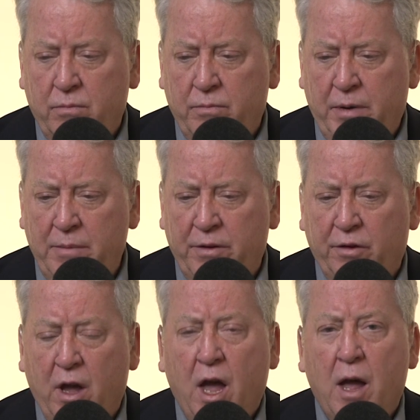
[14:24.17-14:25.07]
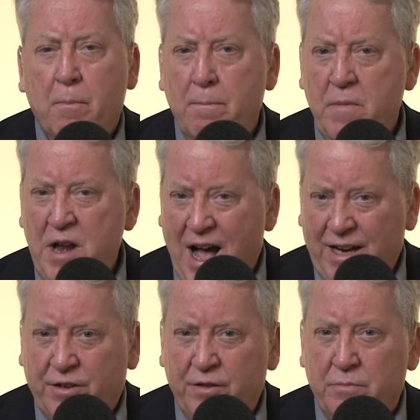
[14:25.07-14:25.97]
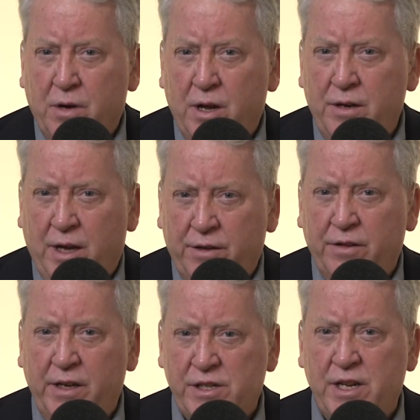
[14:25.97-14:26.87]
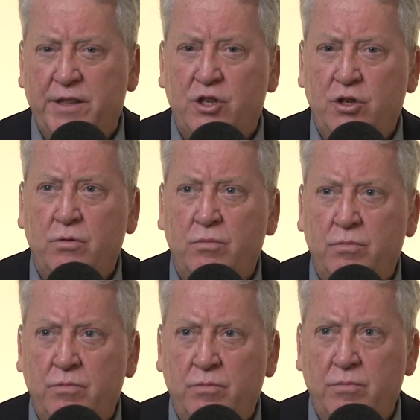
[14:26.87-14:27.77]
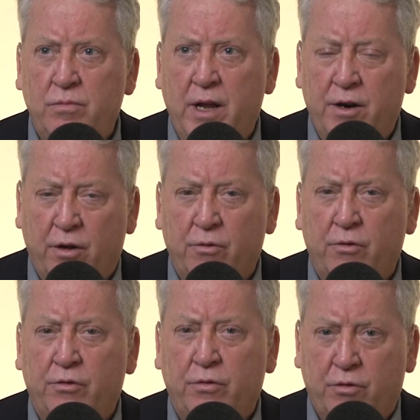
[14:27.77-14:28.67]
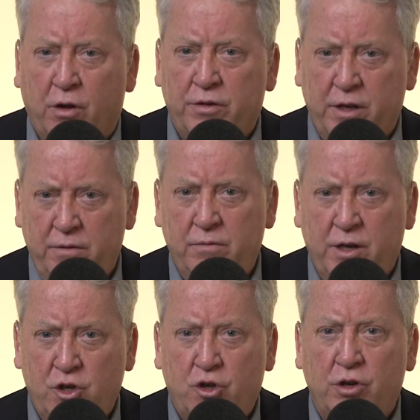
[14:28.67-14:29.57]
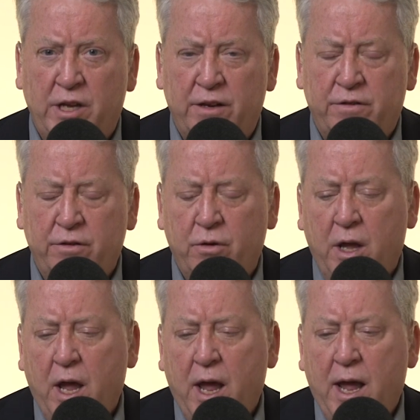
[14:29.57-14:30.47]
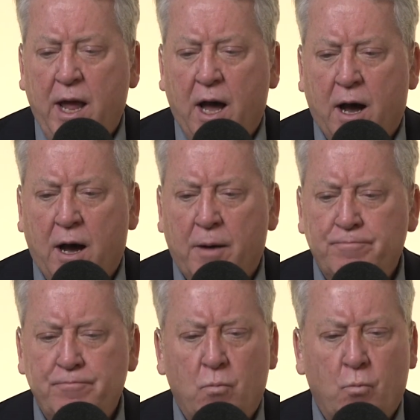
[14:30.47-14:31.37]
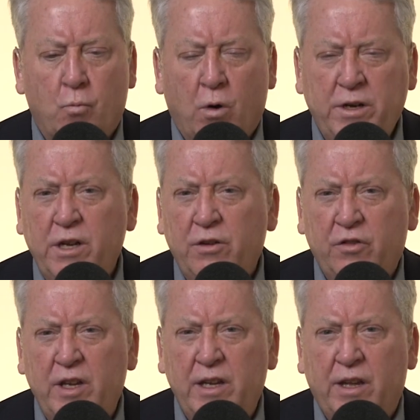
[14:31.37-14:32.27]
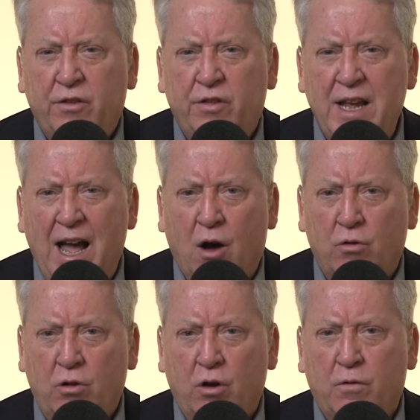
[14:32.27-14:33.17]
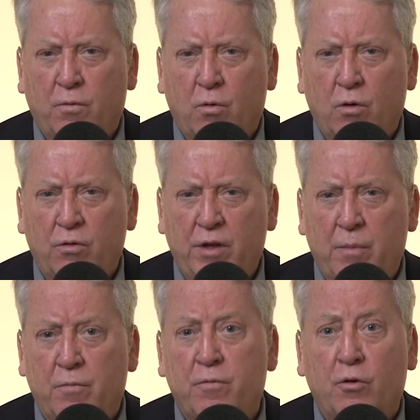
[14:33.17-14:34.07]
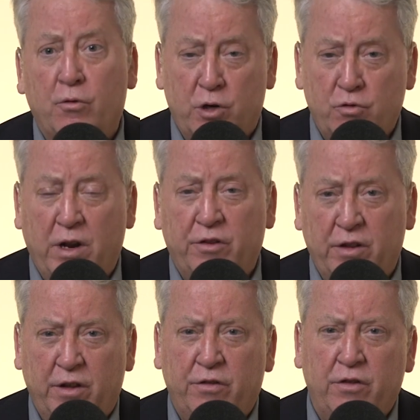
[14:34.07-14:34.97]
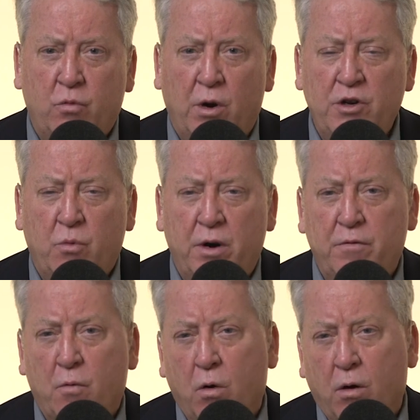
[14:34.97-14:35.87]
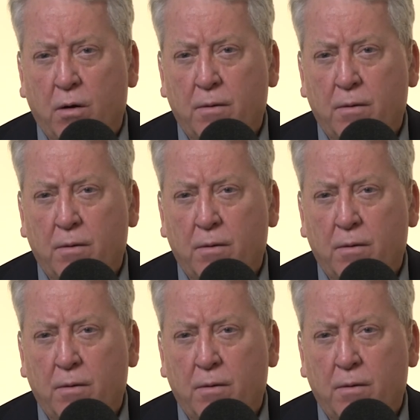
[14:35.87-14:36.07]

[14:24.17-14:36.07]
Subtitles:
payments, not to the extent that you and others thought they should get to. What do you see as the outlook for them further addressing this in 2024?